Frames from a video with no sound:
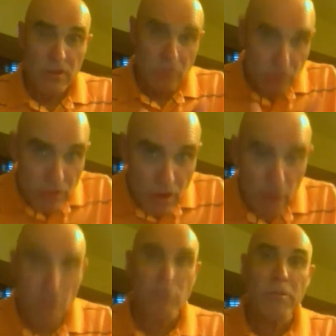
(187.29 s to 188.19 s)
do
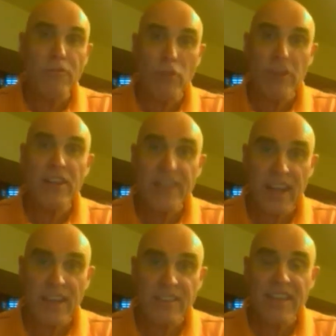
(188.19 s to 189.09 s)
code before you
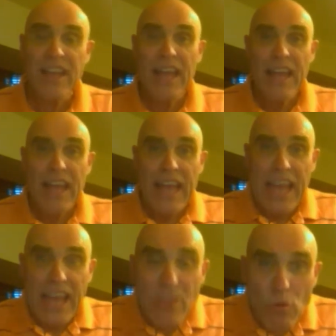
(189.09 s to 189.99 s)
test.
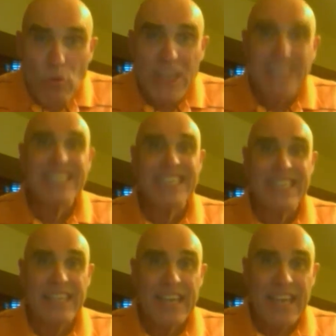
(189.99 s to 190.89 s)
And the reason
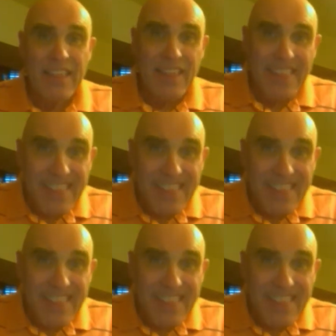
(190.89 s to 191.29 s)
that